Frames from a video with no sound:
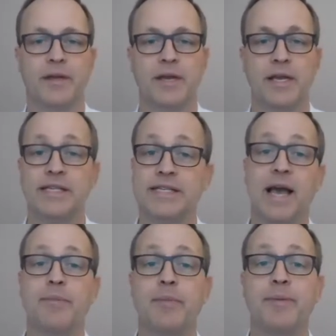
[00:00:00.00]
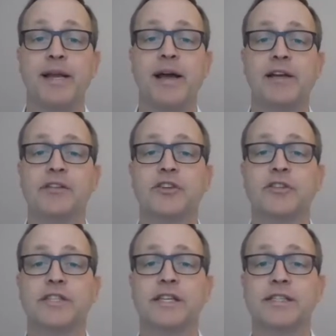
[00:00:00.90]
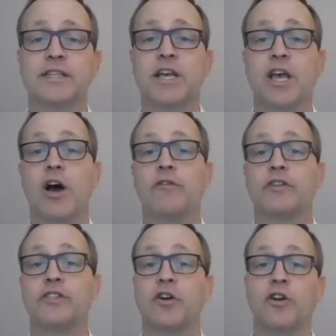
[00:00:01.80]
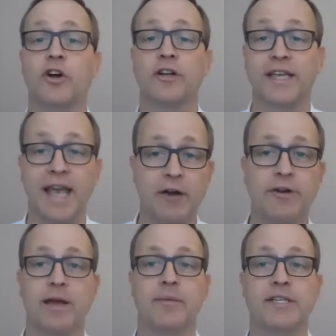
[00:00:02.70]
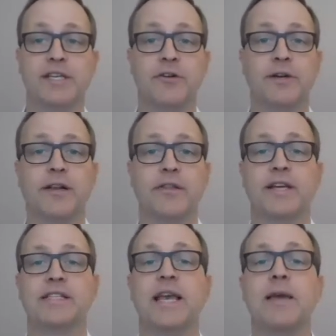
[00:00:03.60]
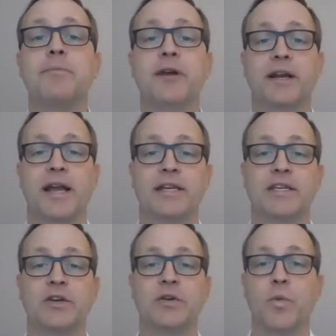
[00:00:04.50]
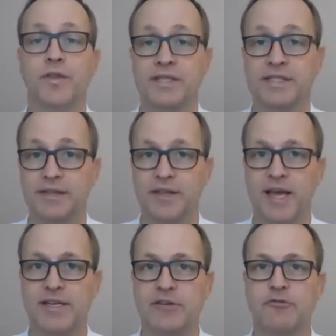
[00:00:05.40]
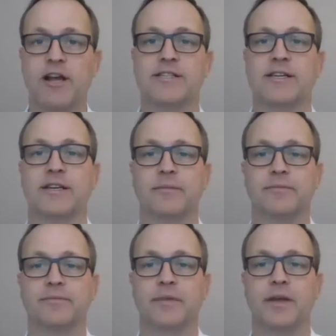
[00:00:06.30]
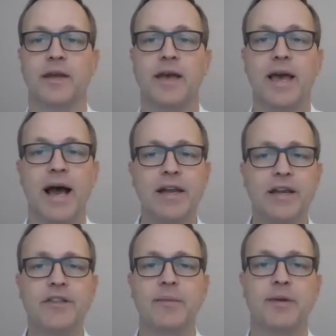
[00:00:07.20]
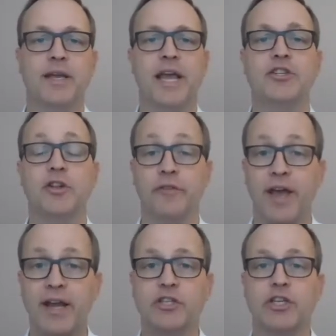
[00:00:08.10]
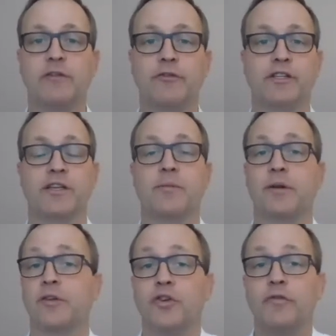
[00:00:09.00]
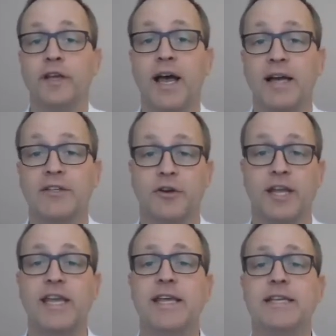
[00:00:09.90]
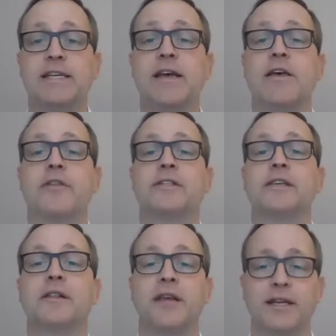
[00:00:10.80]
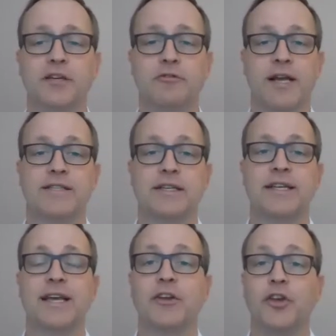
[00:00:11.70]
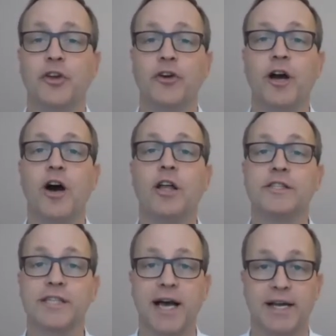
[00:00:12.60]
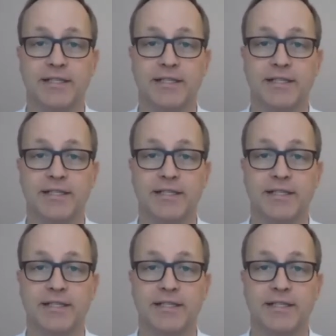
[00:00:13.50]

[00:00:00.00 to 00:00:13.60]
CIPP liners consist of a so-called carrier material that is impregnated with synthetic resin. Under the application of energy, for example UV light or heat, the synthetic resin can cure on site.